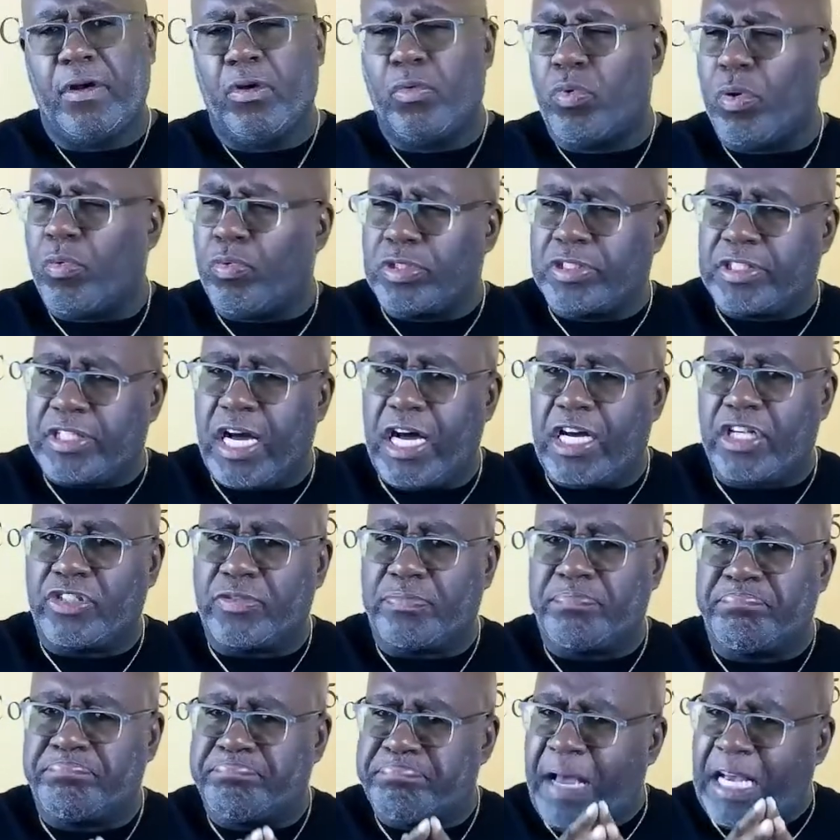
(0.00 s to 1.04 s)
What was
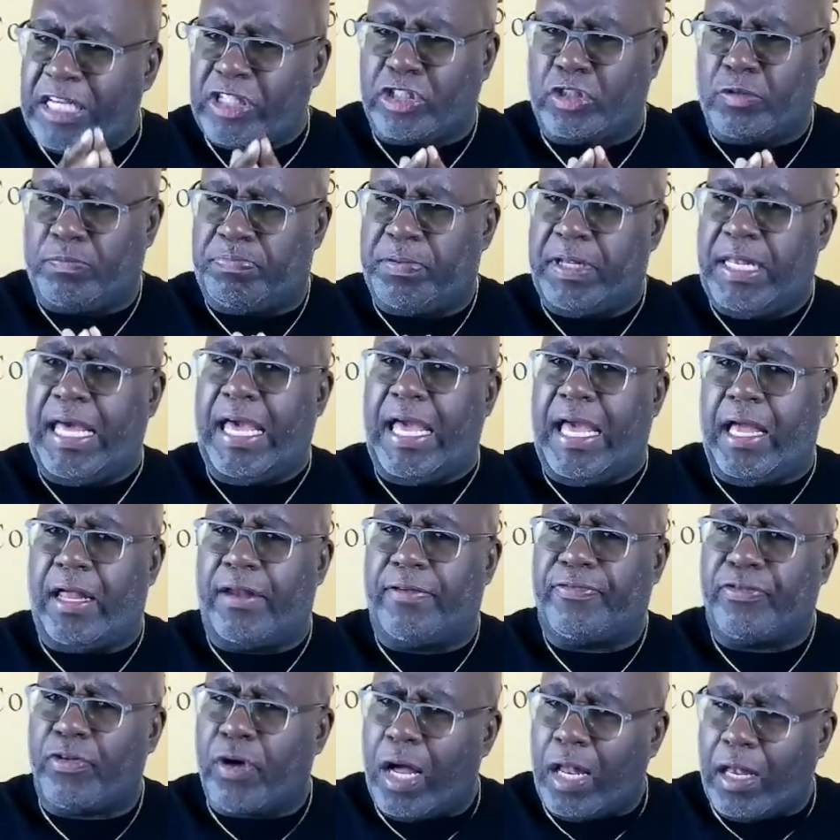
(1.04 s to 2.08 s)
God's master
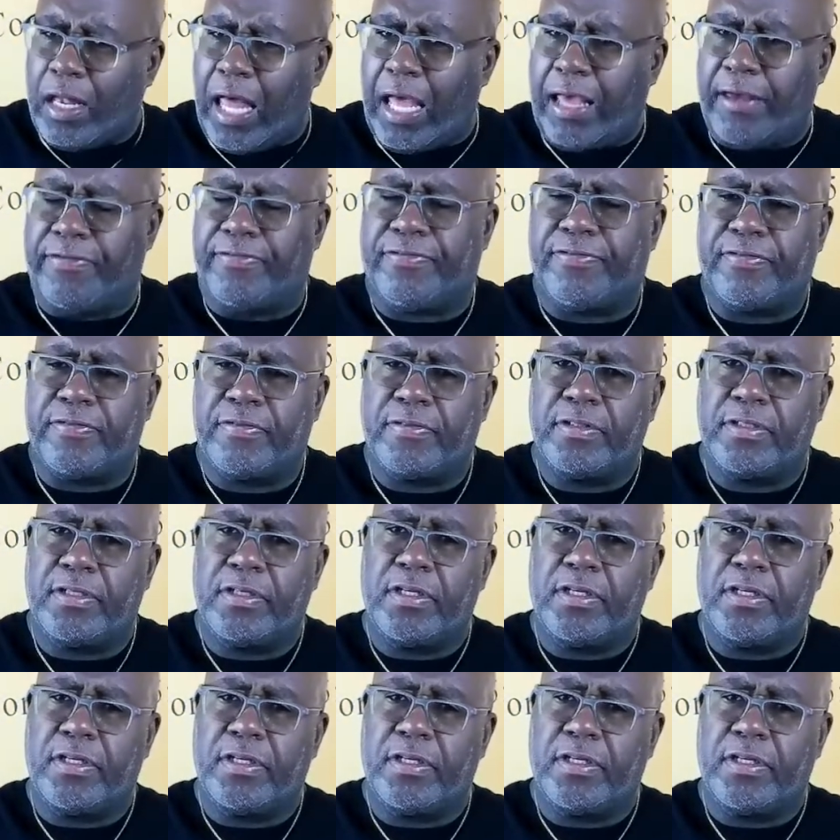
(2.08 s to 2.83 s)
plan for our life?